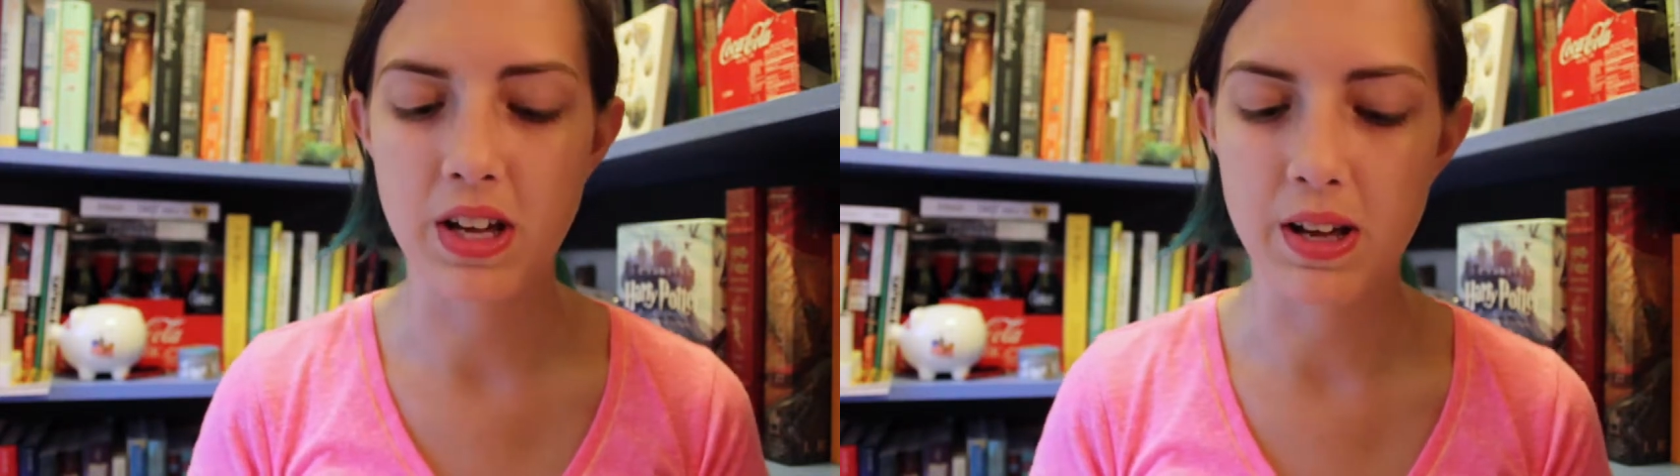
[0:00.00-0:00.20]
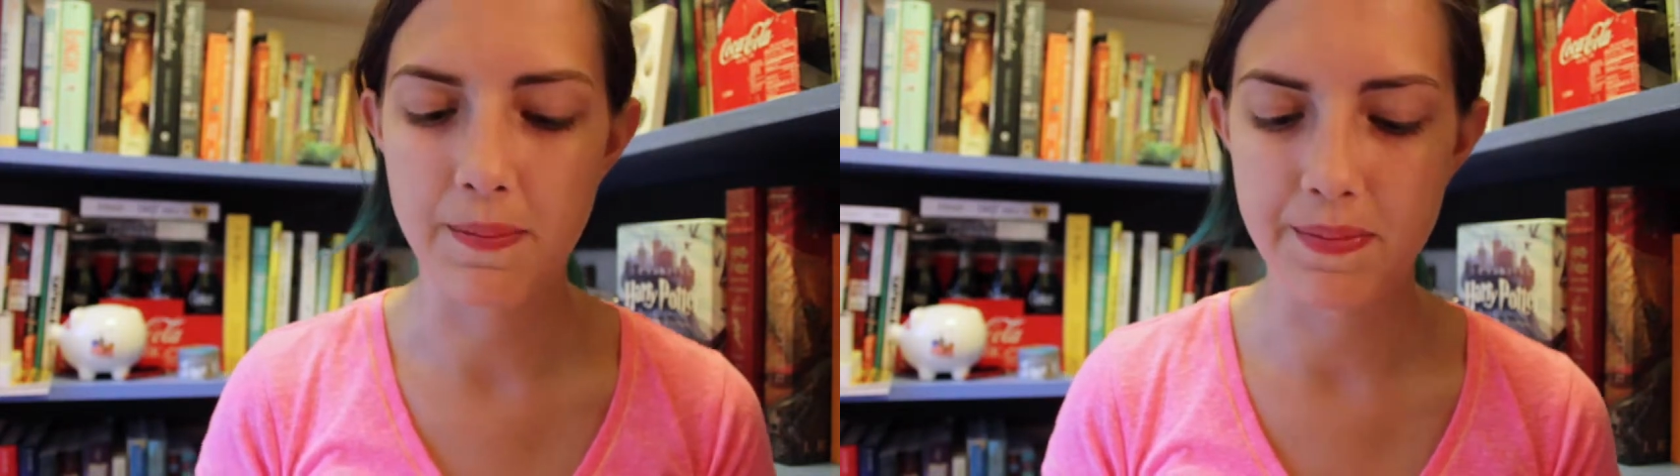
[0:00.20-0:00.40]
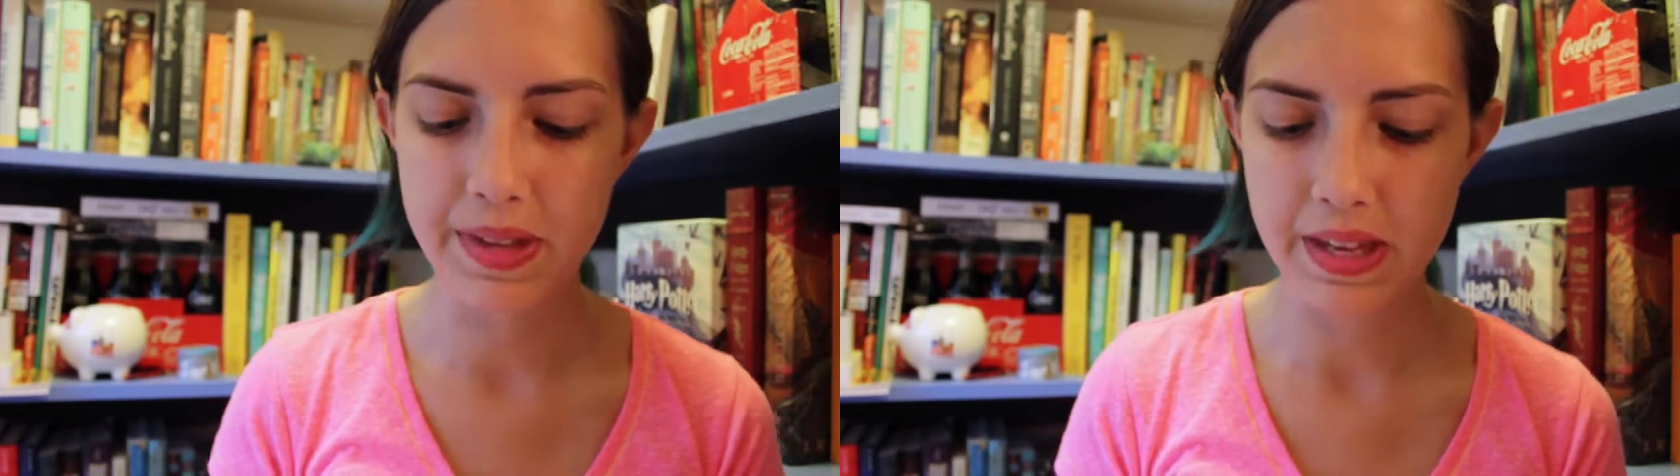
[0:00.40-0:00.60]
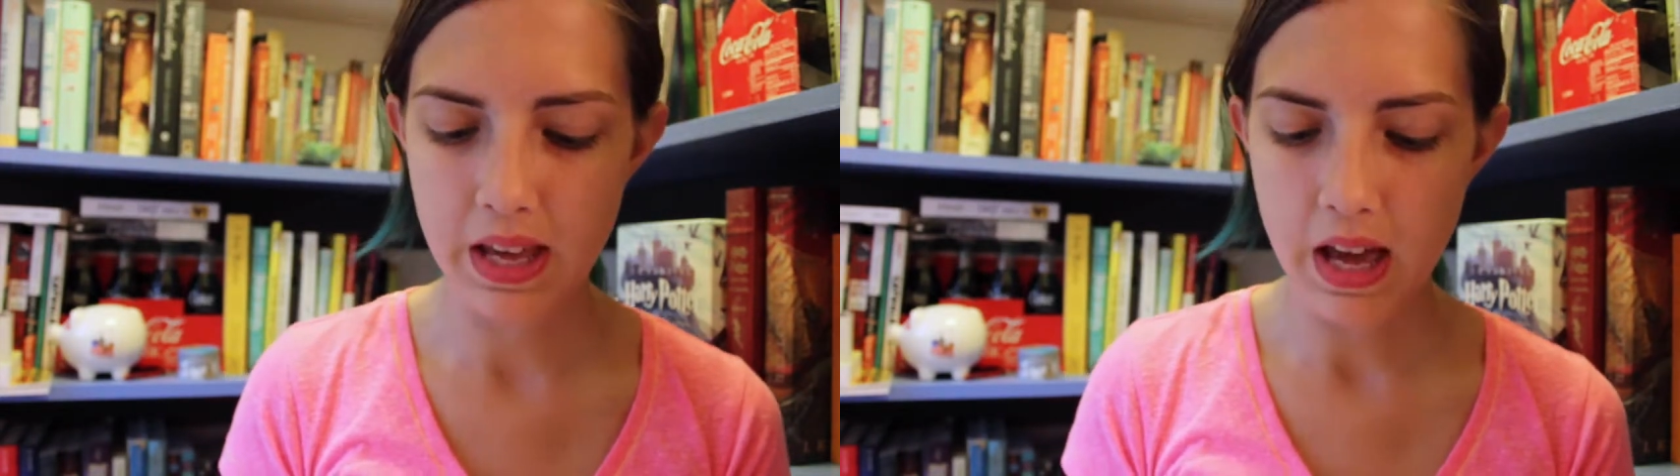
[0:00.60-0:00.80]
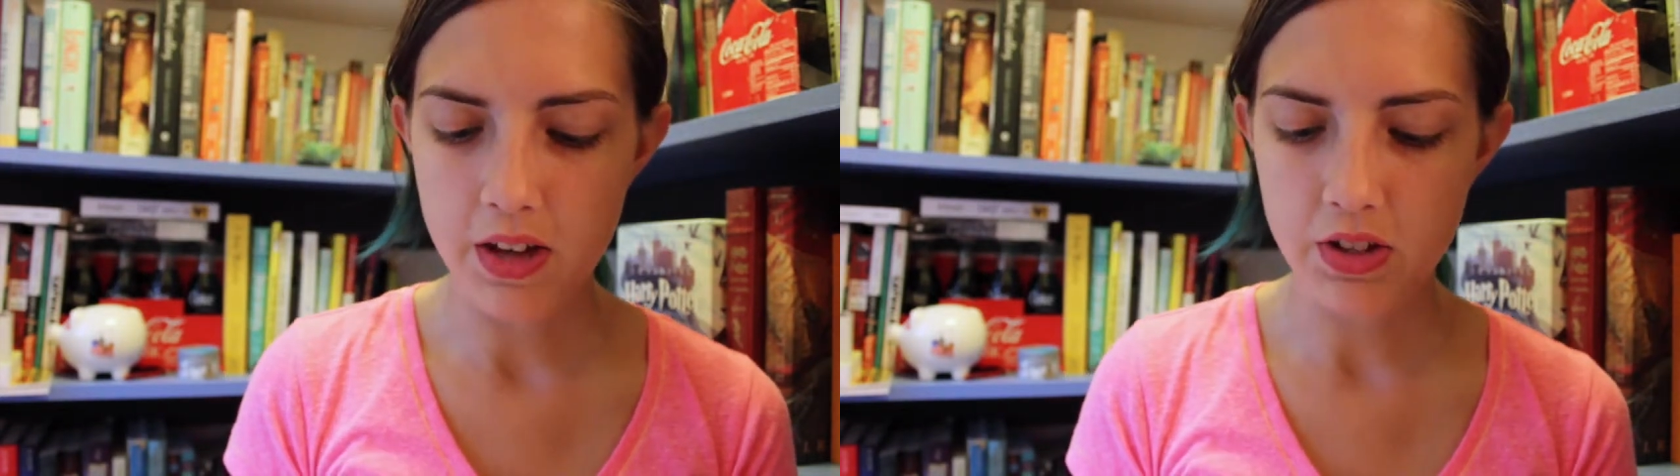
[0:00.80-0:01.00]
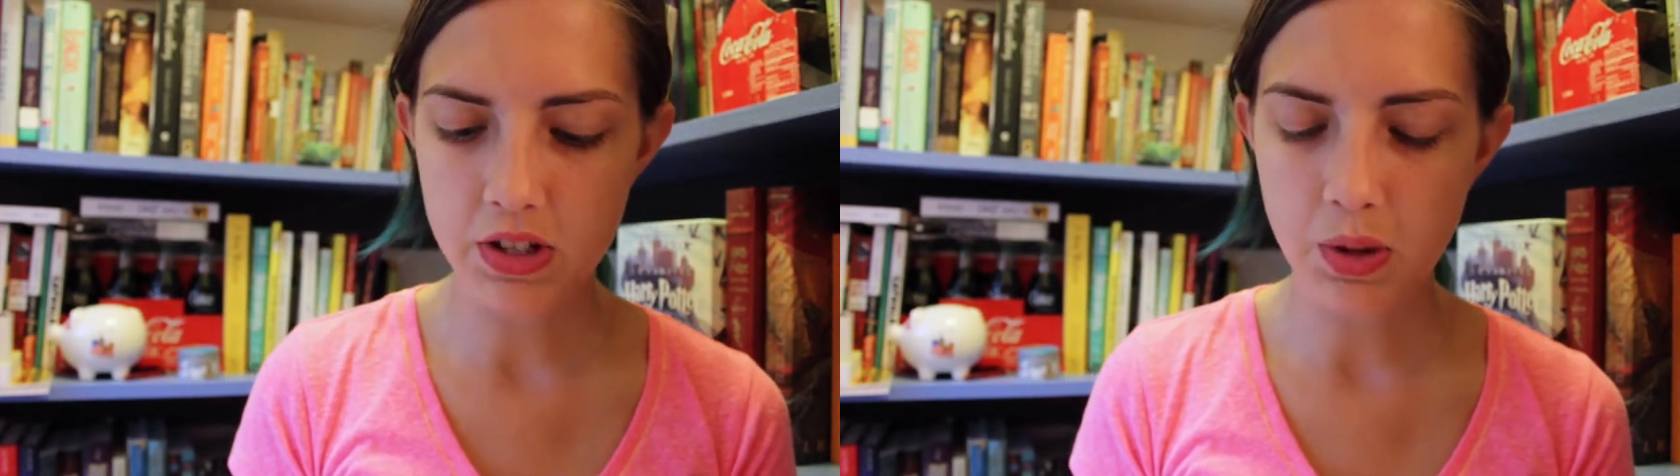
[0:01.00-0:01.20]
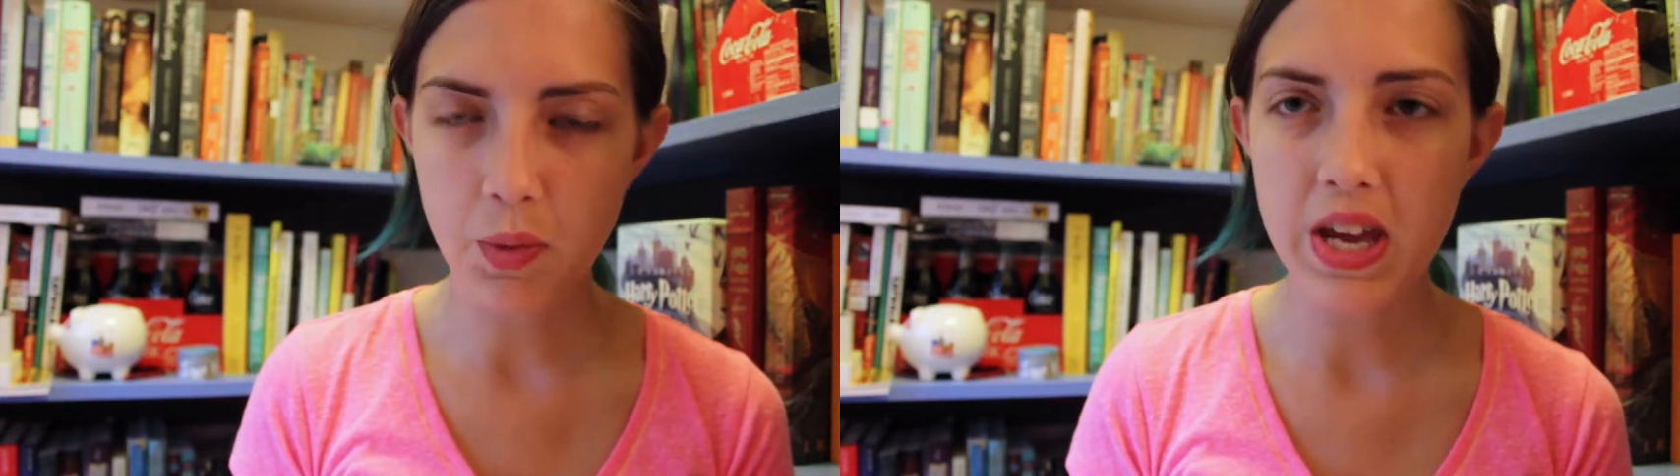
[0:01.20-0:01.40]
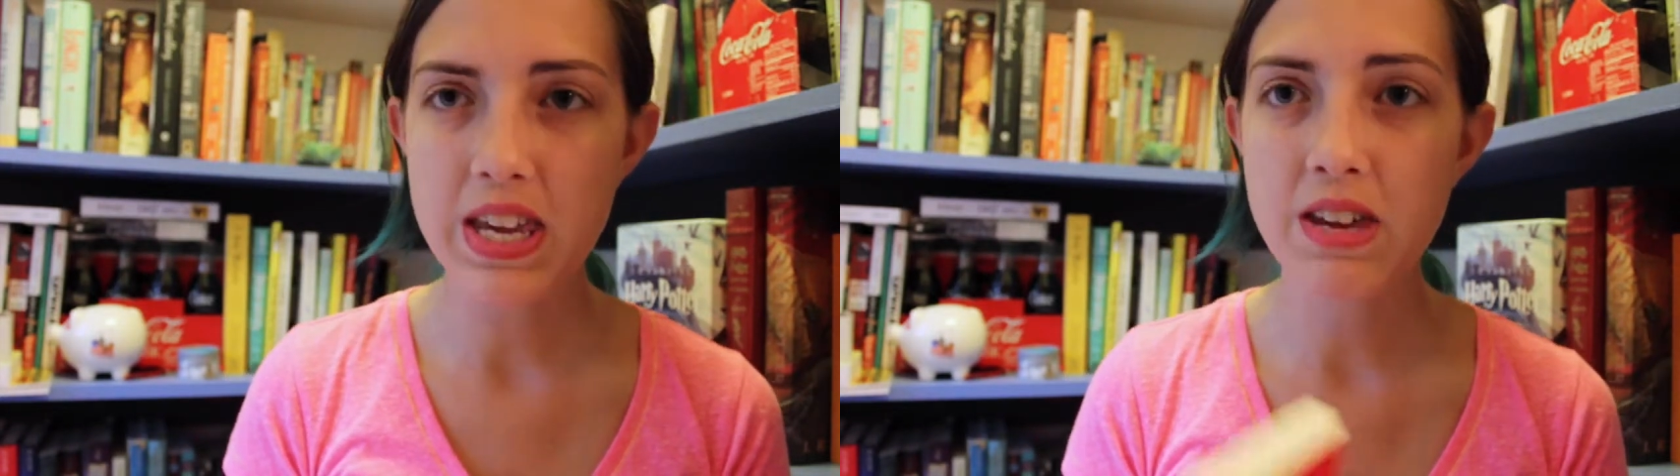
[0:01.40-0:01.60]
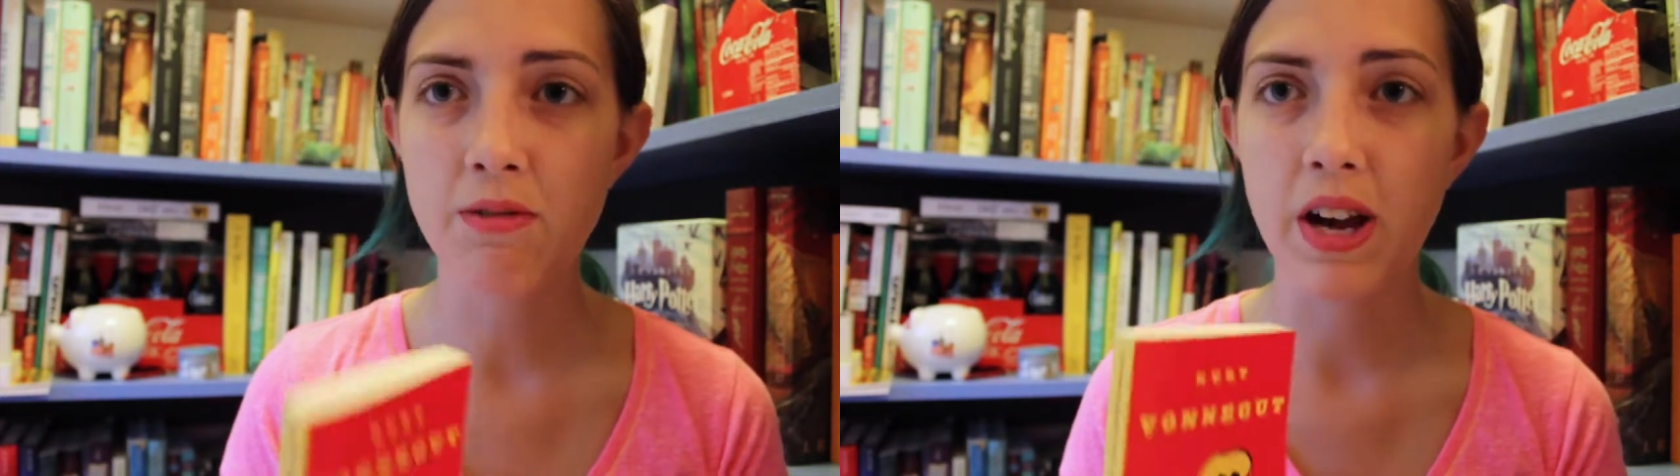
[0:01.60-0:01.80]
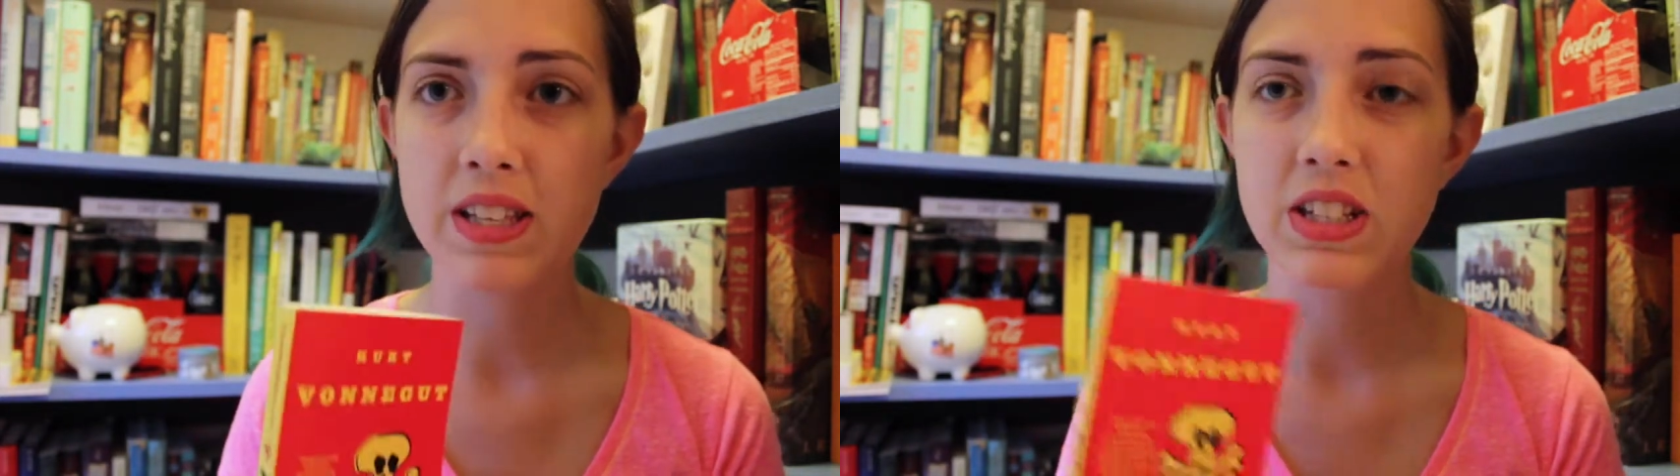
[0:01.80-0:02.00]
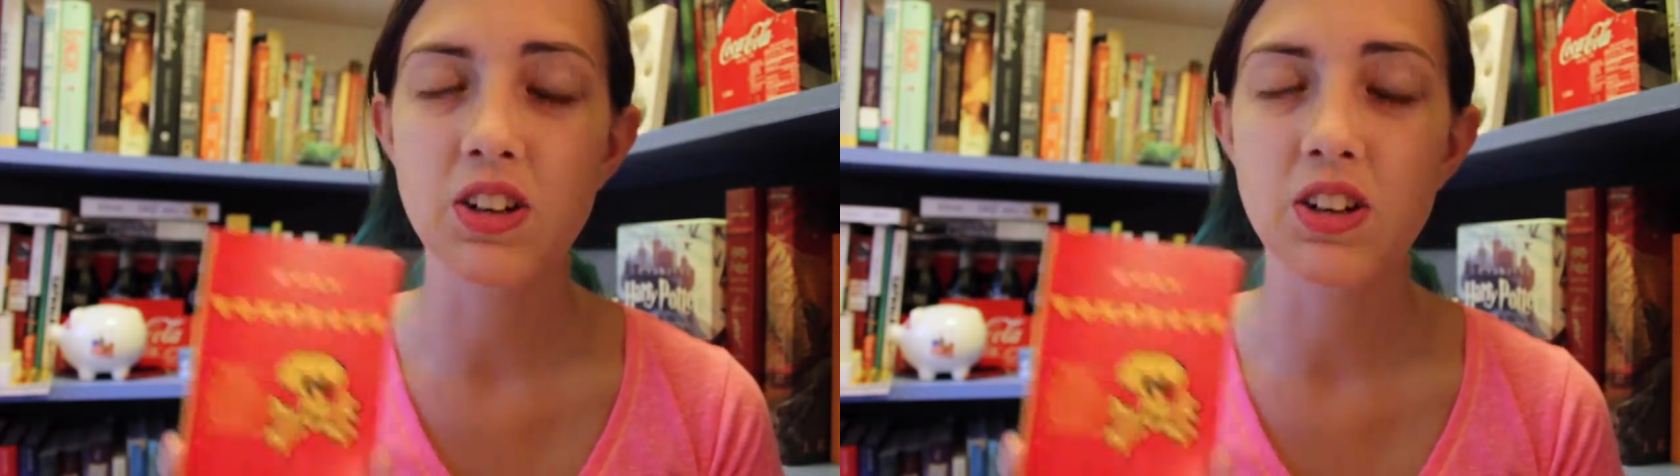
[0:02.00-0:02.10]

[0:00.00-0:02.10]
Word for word: Um, just the way he writes,